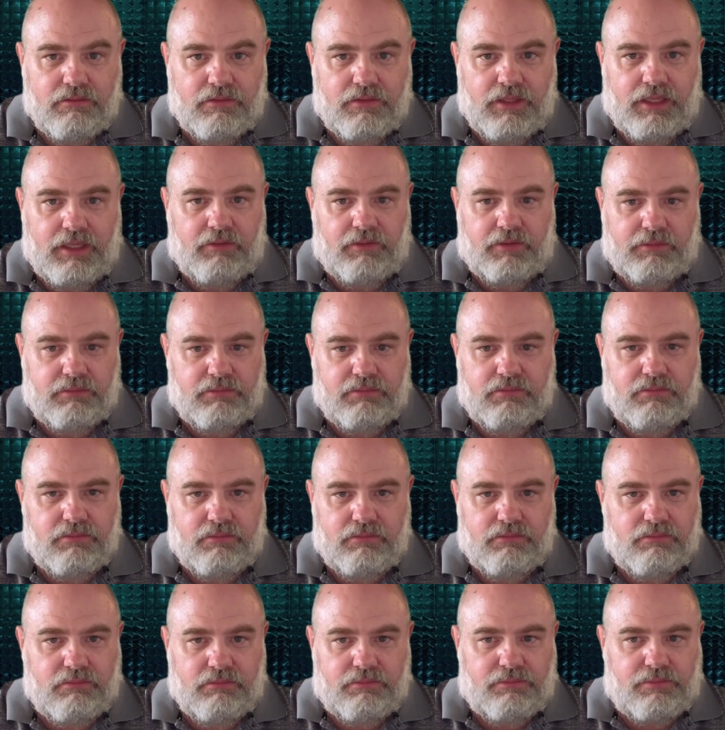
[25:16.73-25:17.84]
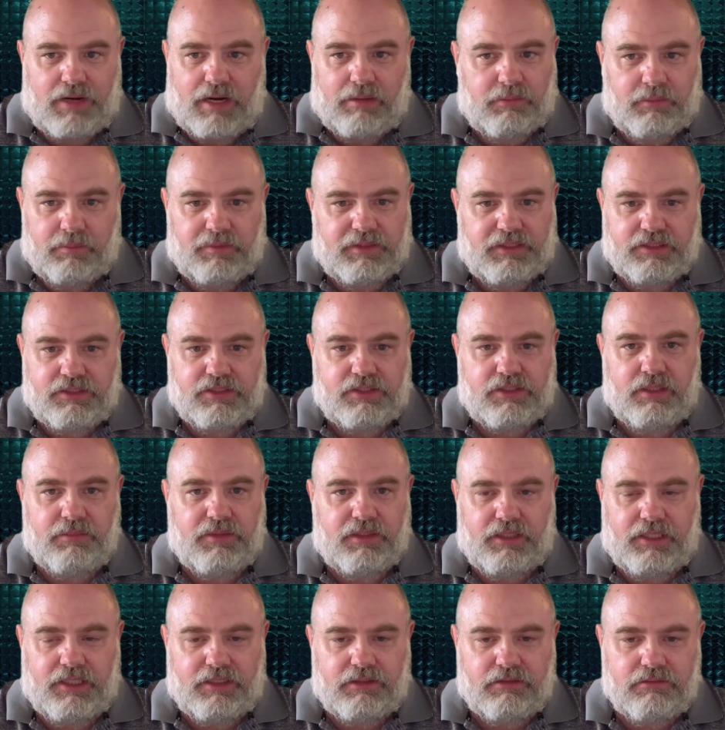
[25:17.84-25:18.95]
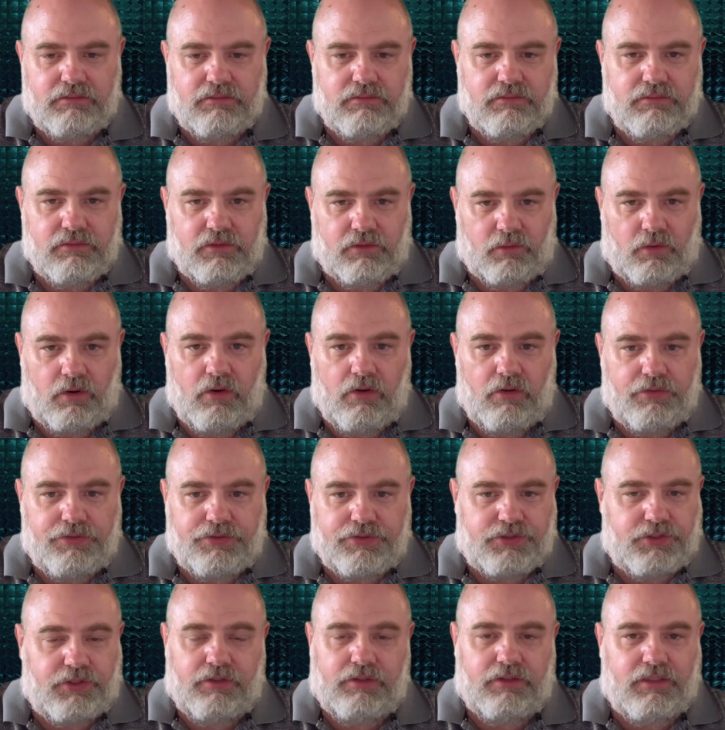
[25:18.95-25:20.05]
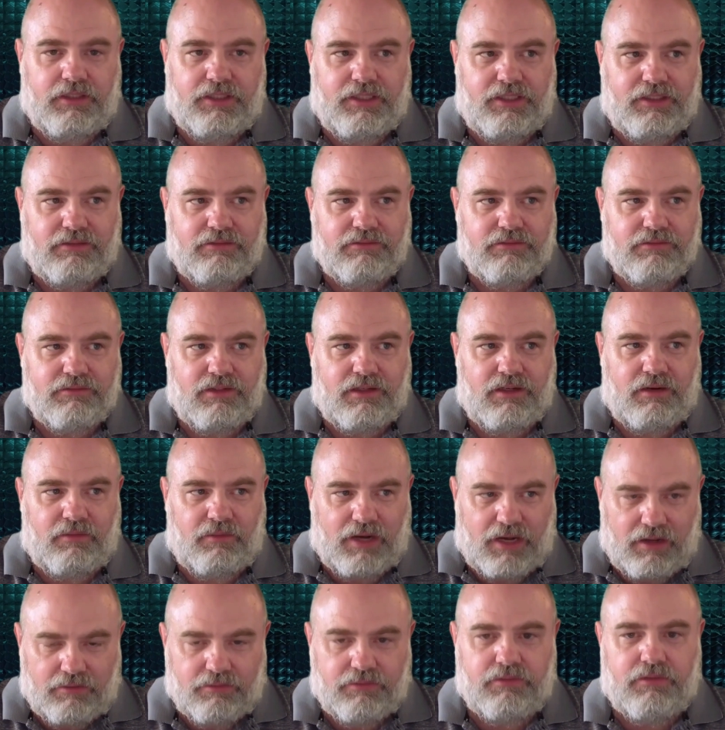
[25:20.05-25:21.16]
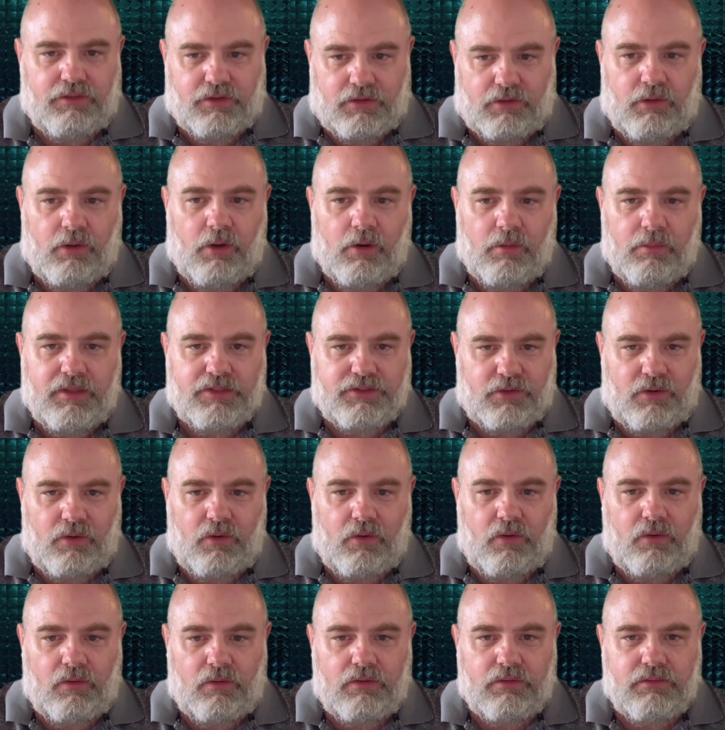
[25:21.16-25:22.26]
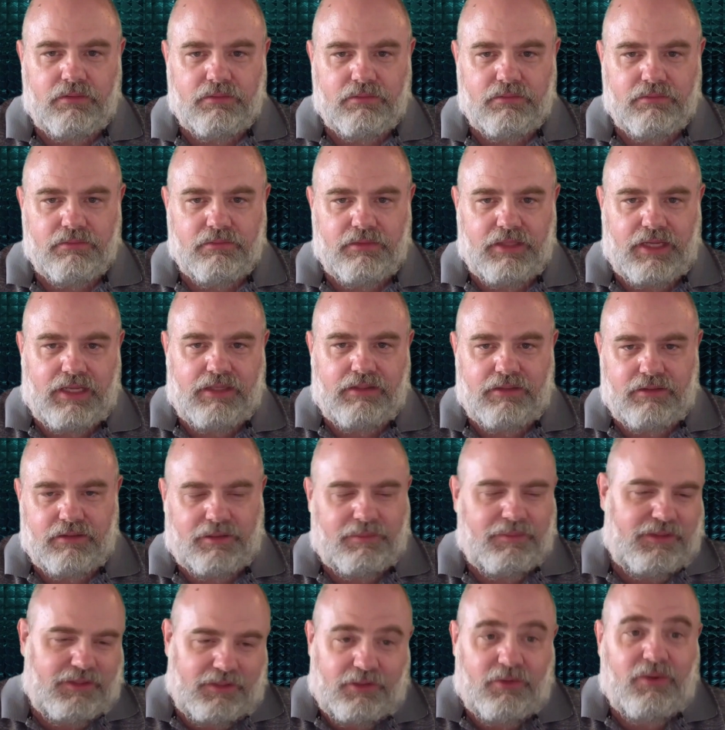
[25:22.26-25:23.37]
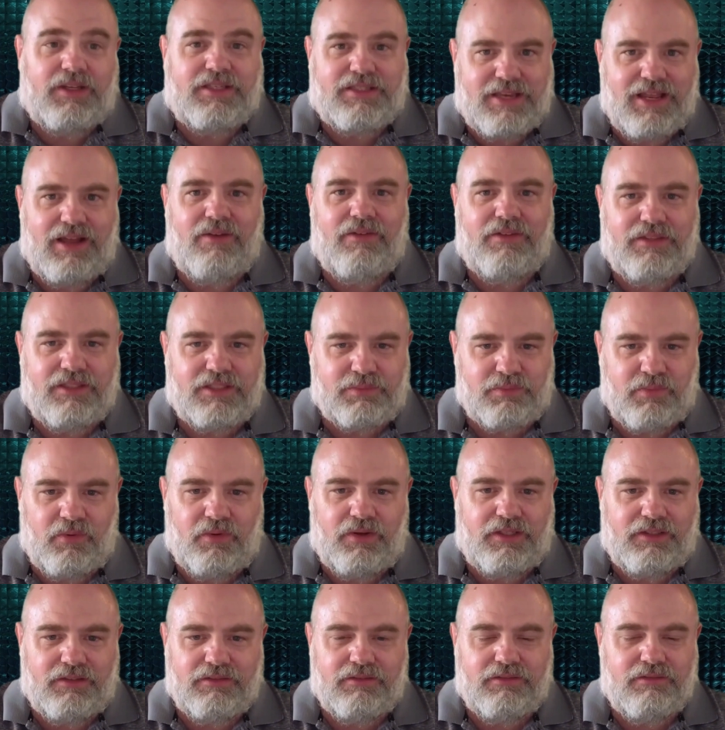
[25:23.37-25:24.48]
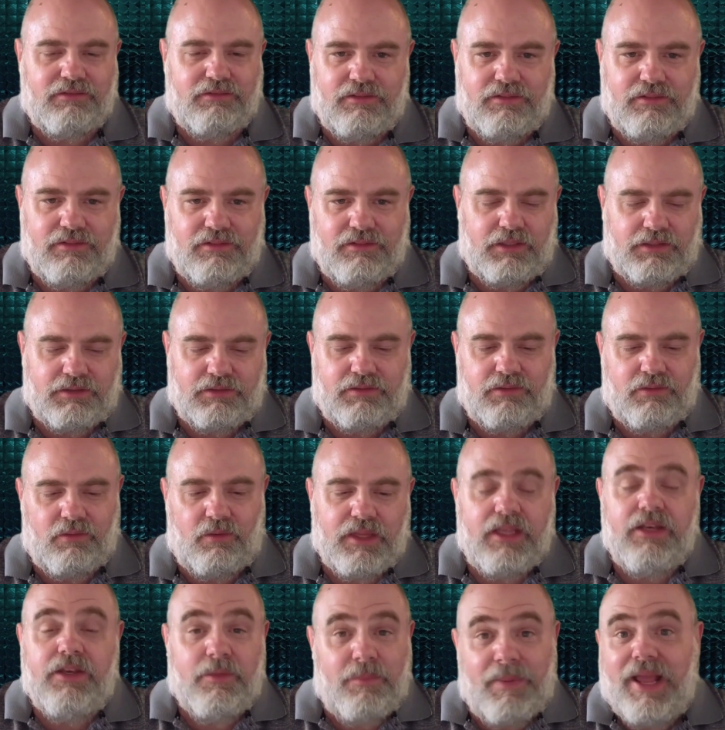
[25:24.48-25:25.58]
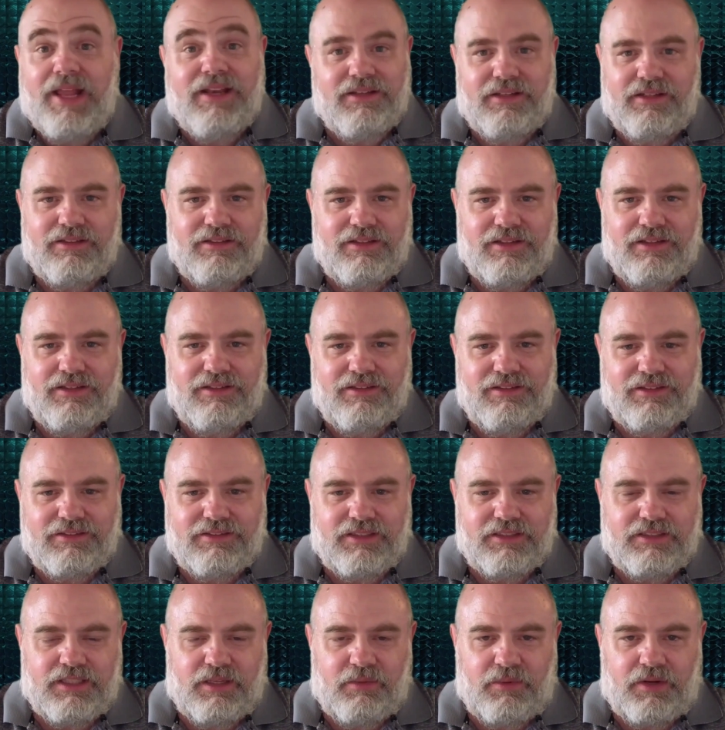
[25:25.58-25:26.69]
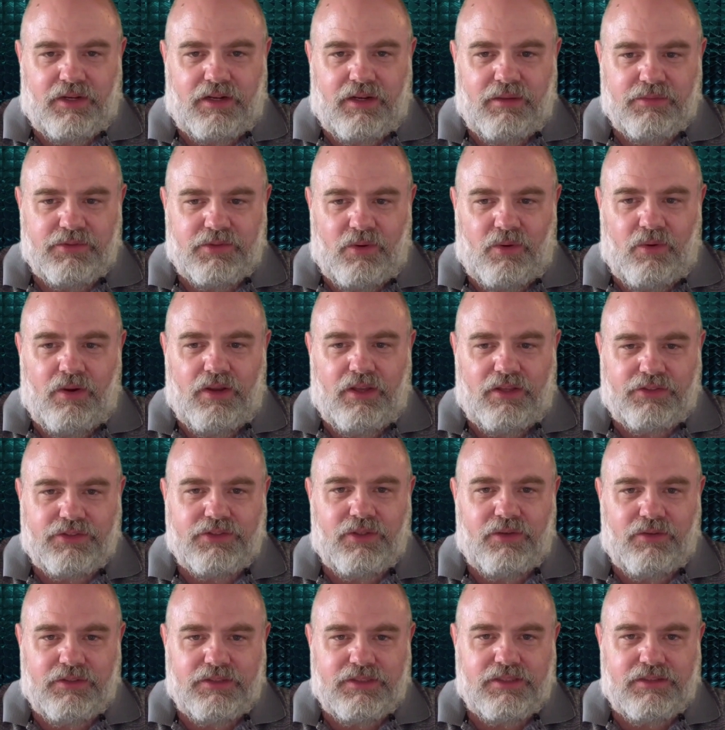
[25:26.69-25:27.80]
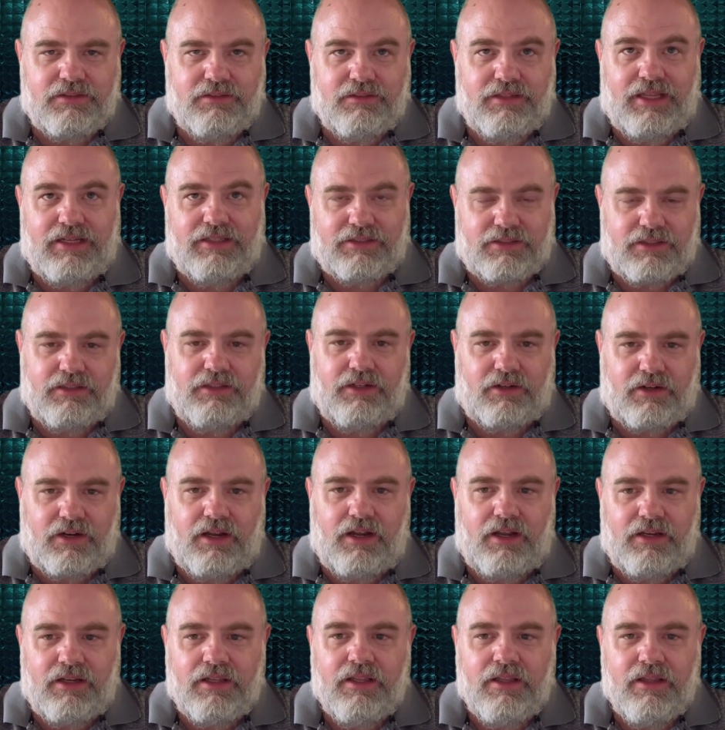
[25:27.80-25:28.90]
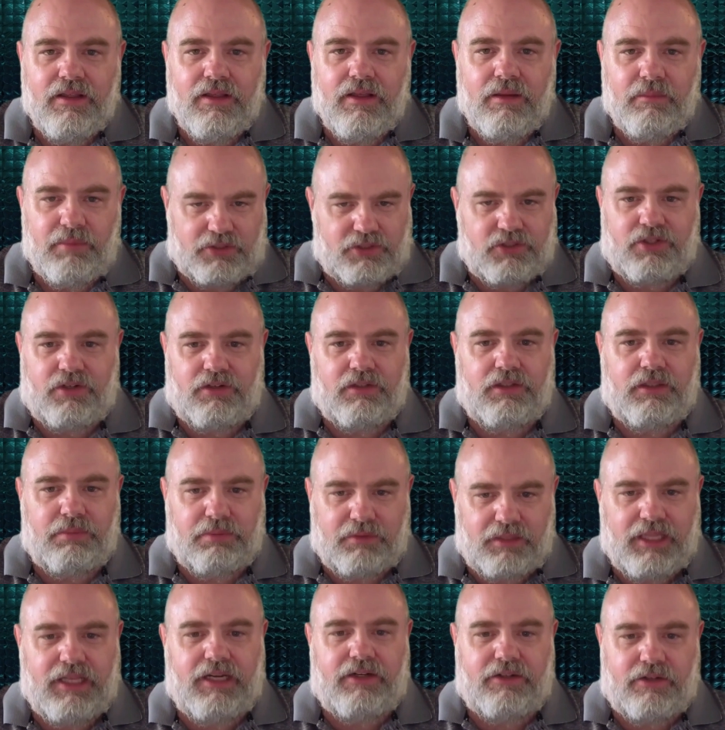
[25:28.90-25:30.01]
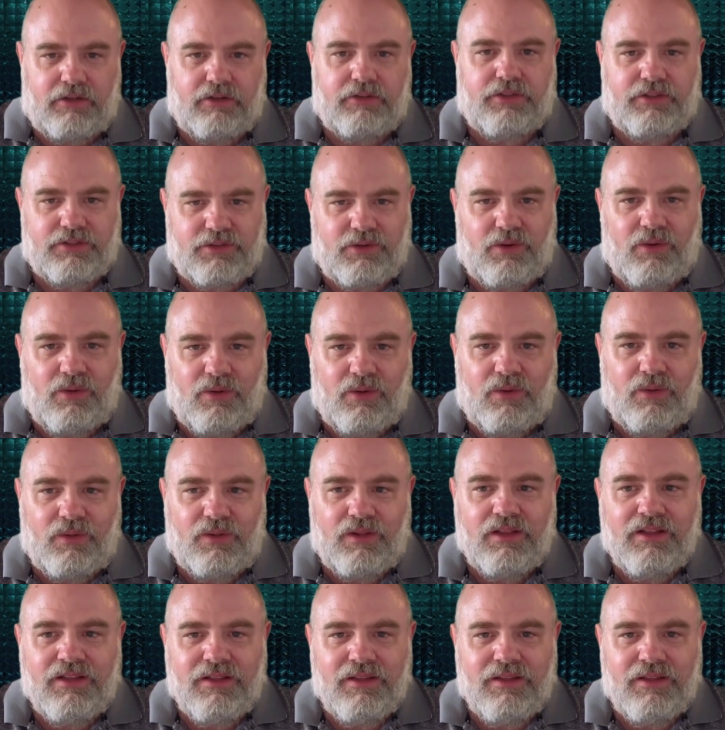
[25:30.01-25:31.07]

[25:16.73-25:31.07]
it would probably stimulate growth, certainly around the globe as a whole. The U.S. now at this point is independent, as they say, when it comes to oil, so it's not as clear cut. But certainly planet Earth as a whole,